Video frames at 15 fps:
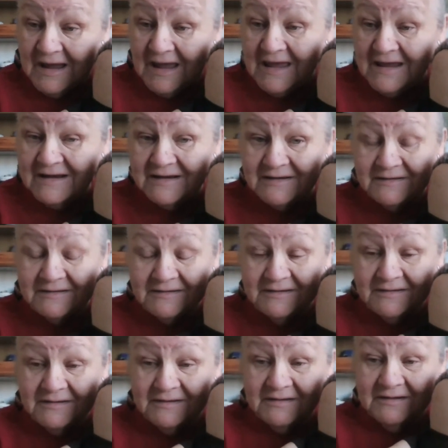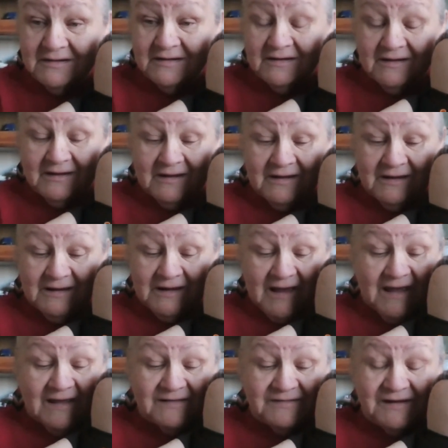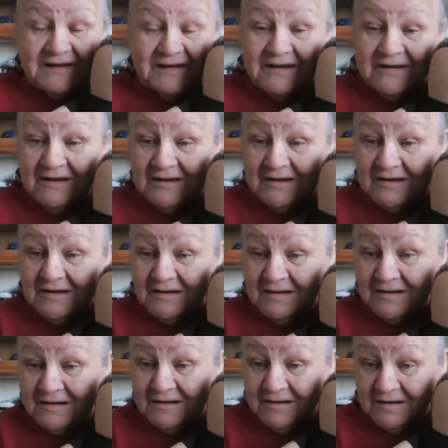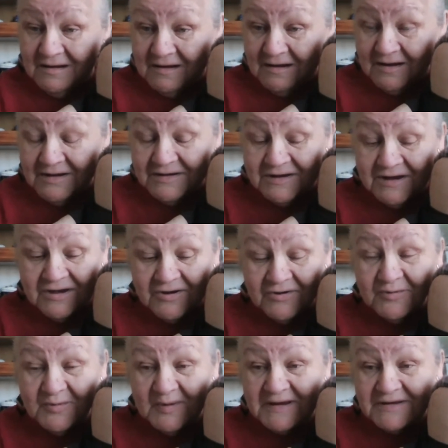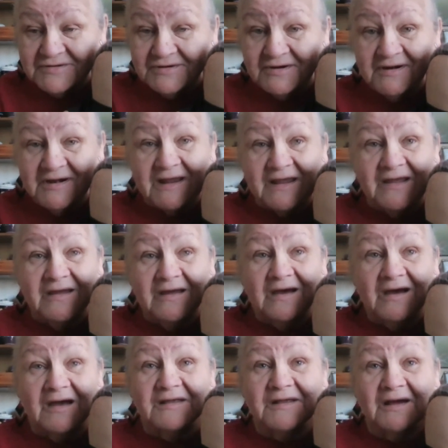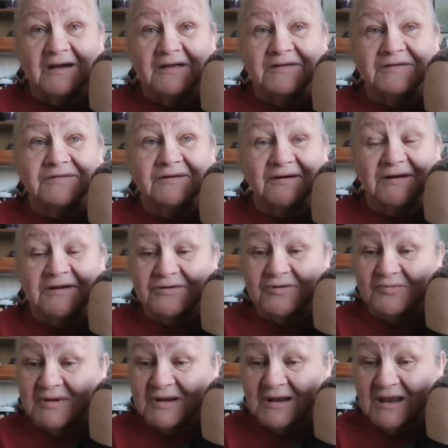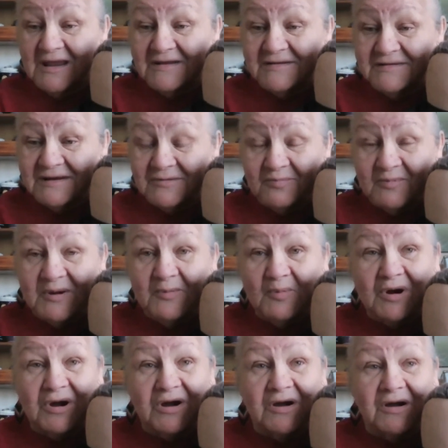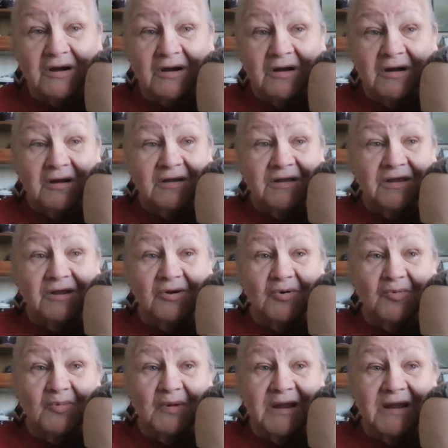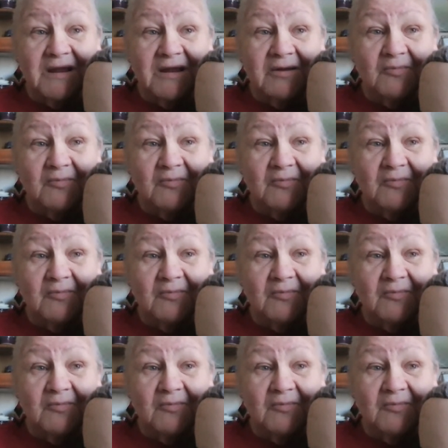And as I continued my journey, I started to realize that we were, you know, we